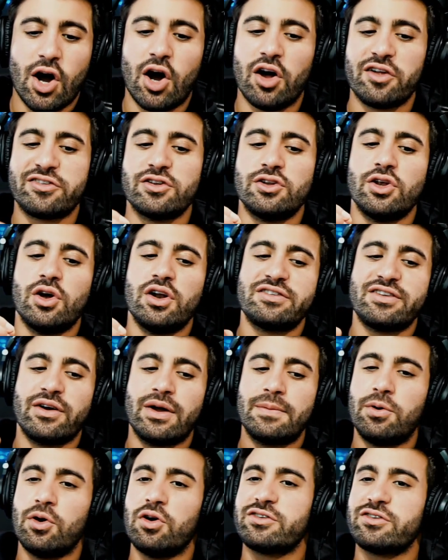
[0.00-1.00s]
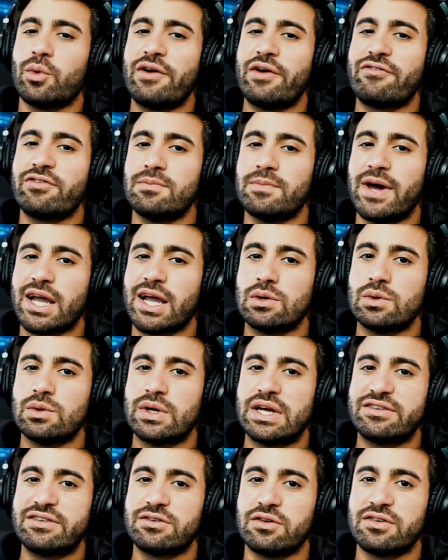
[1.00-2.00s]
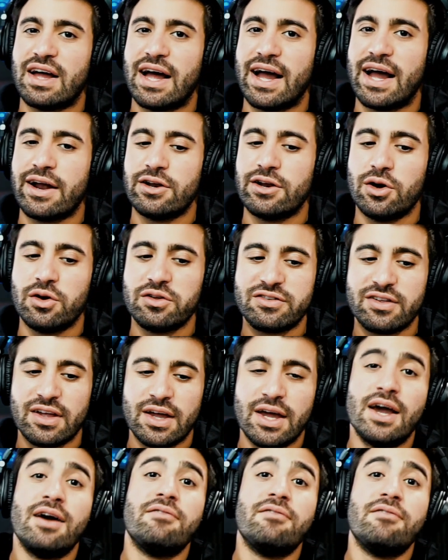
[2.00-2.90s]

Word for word: Also, notice how he pulls away from the mic when he hits those higher notes.